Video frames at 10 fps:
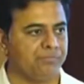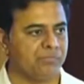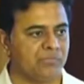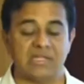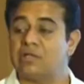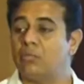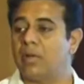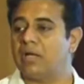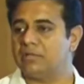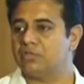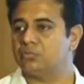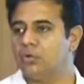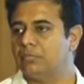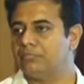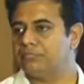That's how bad things
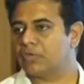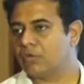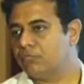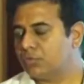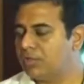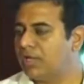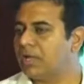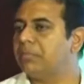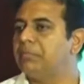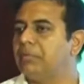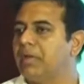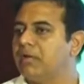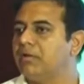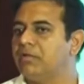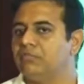were. 14 lakh people
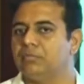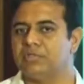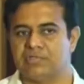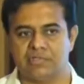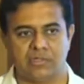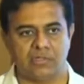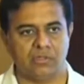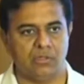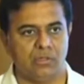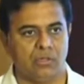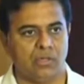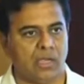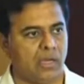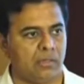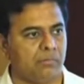migrating from this district
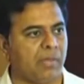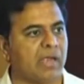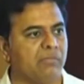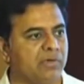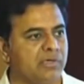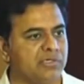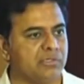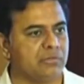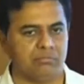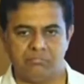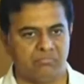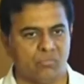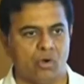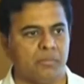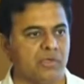and backward region,
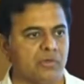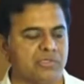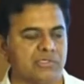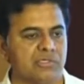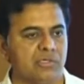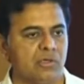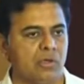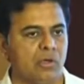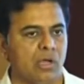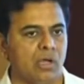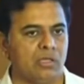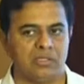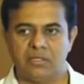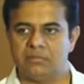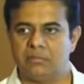not because
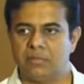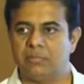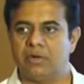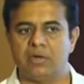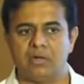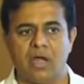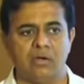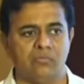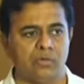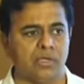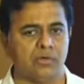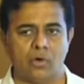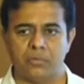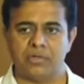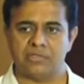the people aren't hardworking,
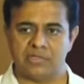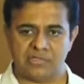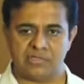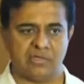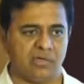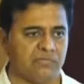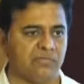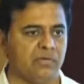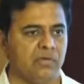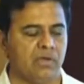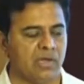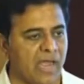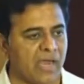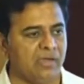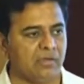not because there isn't enough
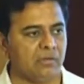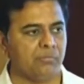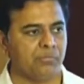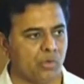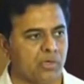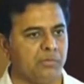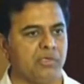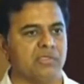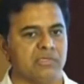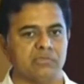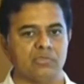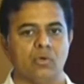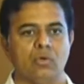land, purely because there was no